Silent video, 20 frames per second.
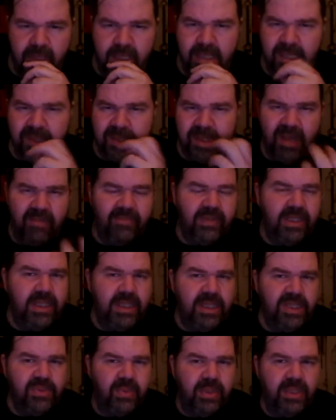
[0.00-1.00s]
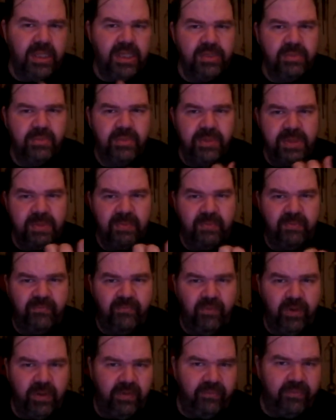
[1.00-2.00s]
the 70s when this was
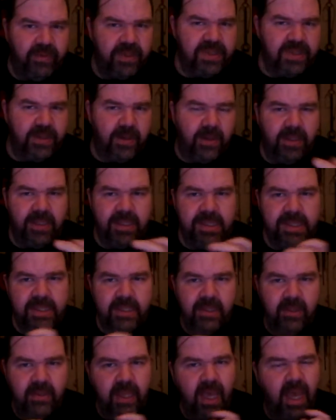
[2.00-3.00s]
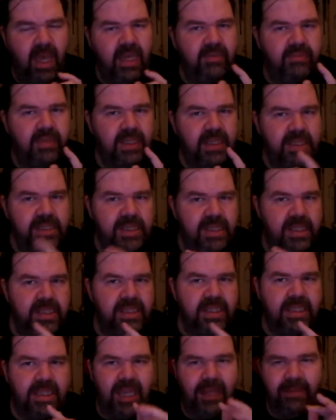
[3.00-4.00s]
really first started, still kind of
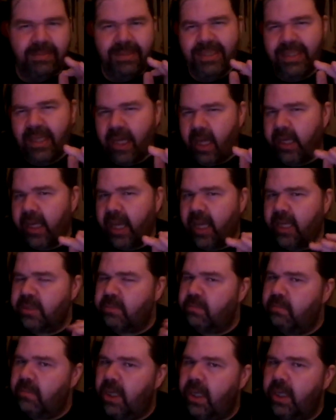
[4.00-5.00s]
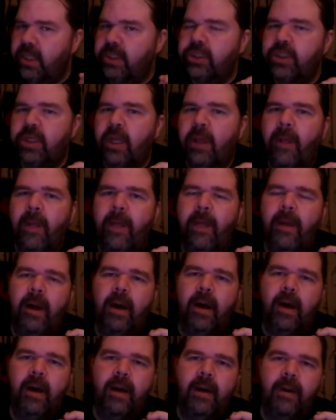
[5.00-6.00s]
exists today, but not as much.
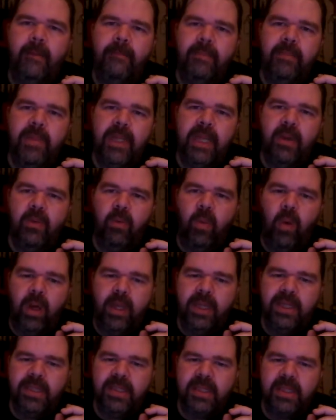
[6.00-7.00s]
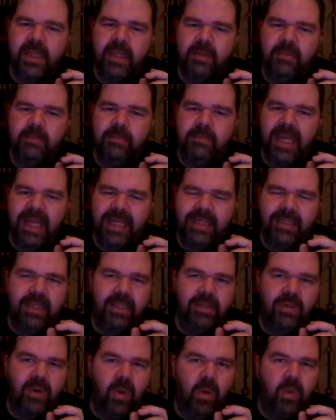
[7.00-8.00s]
Um, it was
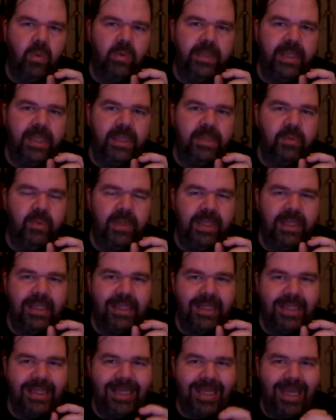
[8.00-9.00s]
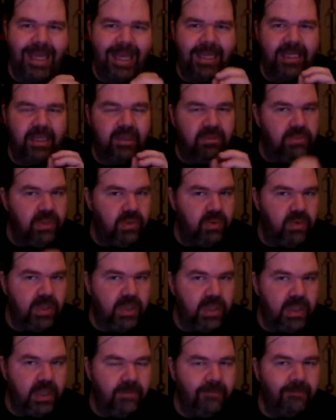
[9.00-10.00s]
mainly known as within the gay
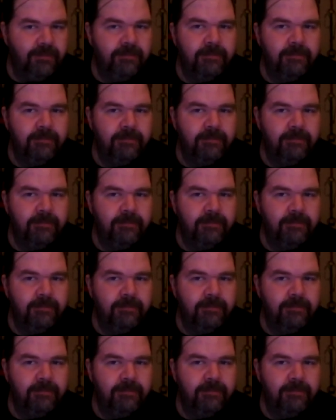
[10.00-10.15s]
community,